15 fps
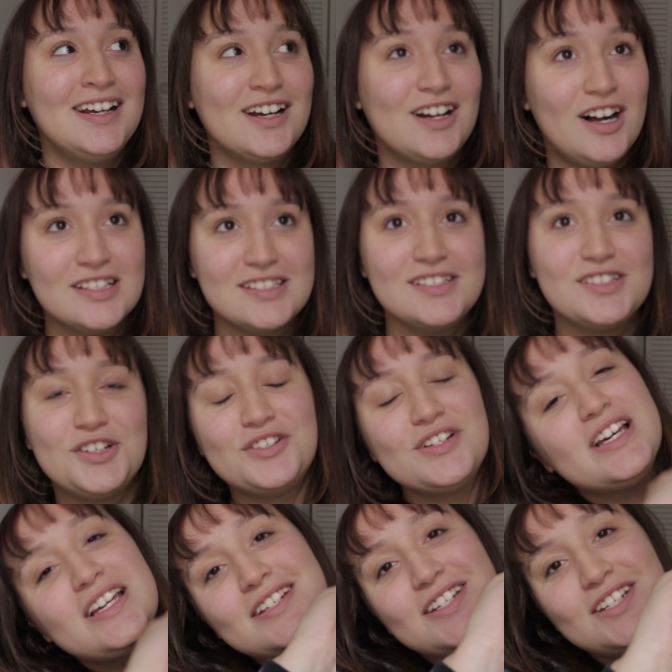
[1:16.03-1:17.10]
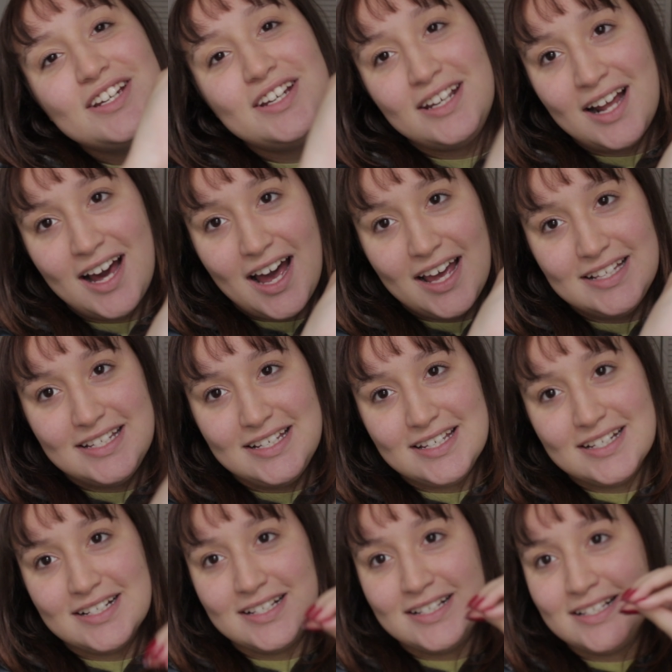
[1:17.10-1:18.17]
content creation,
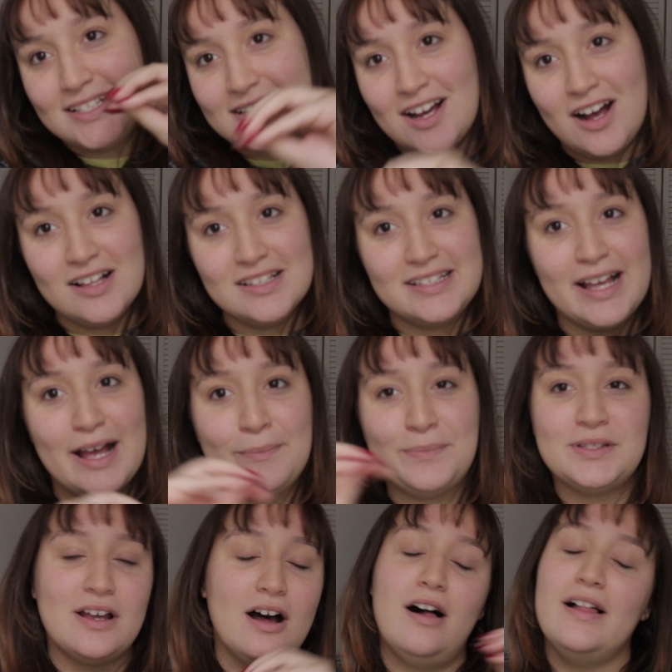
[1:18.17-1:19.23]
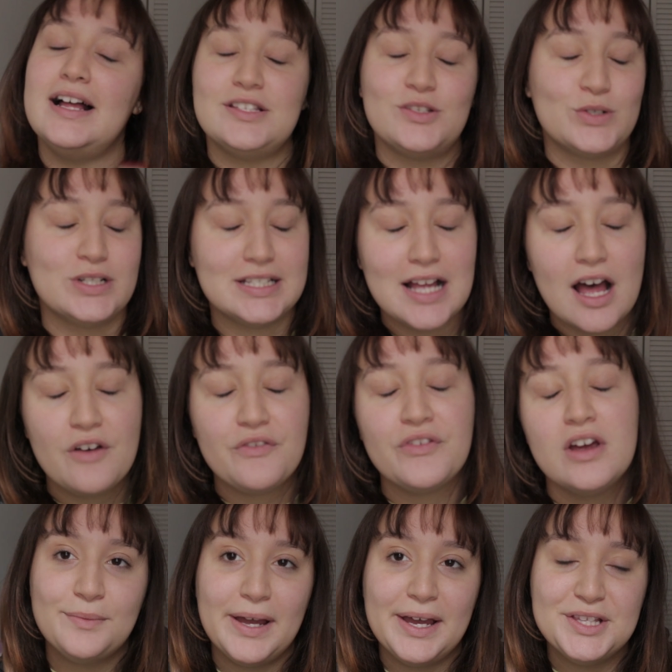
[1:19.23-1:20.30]
ideas, concepts, all that sort of stuff.
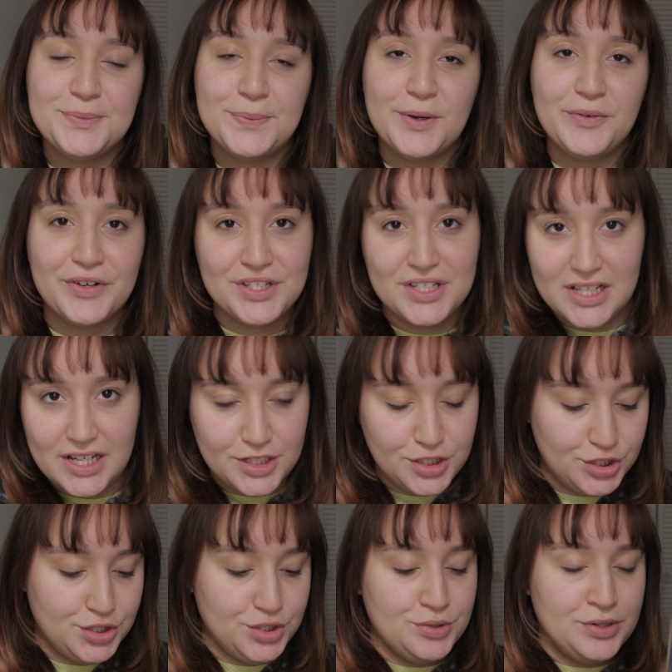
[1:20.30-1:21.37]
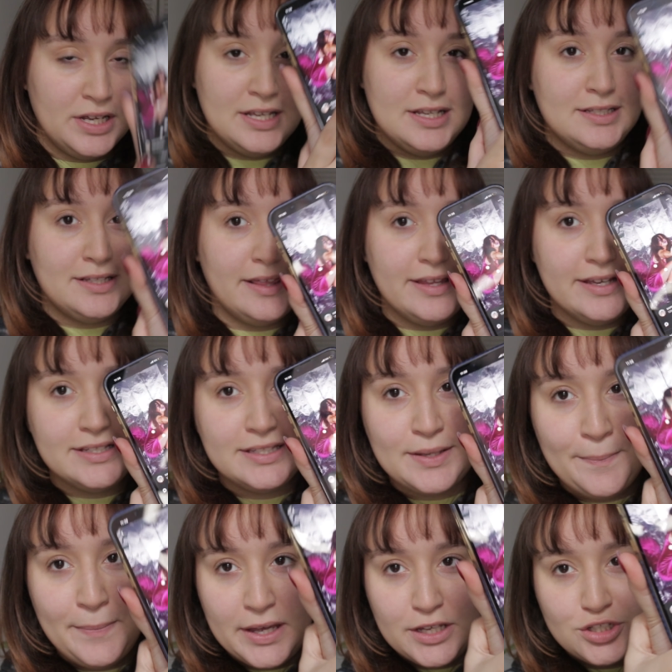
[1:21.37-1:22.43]
So my inspo for today's shoot is this
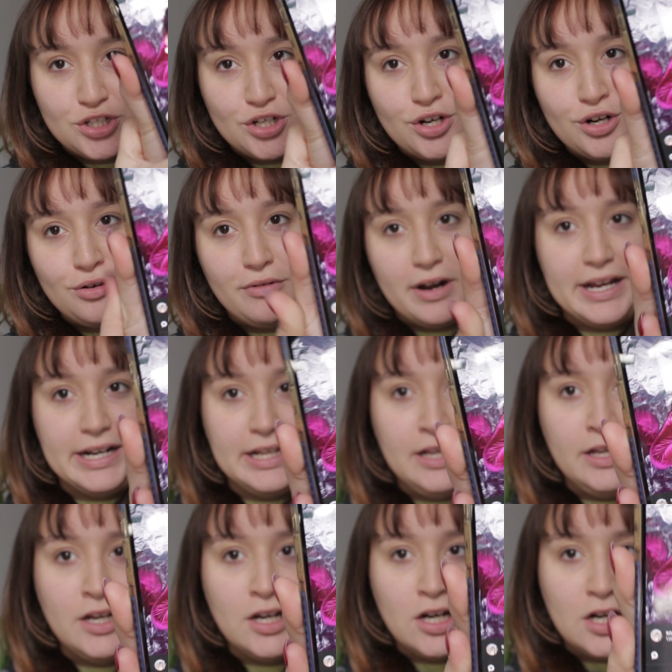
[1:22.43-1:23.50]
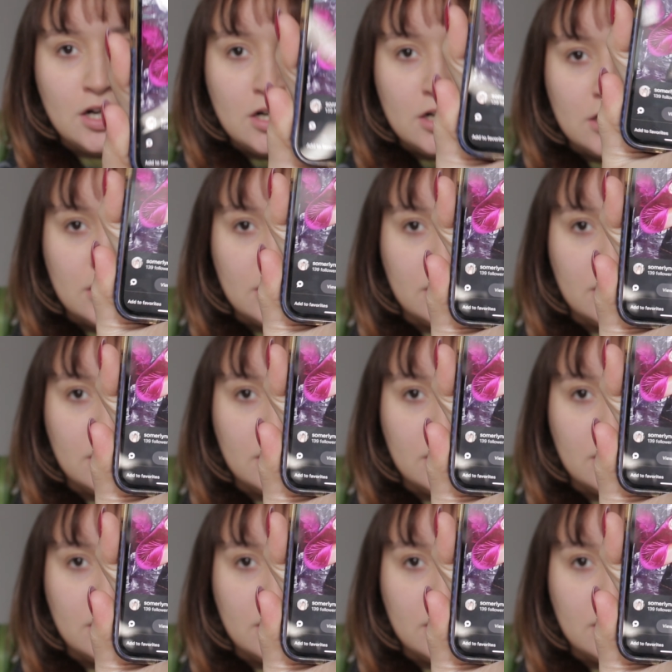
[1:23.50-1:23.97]
picture right here.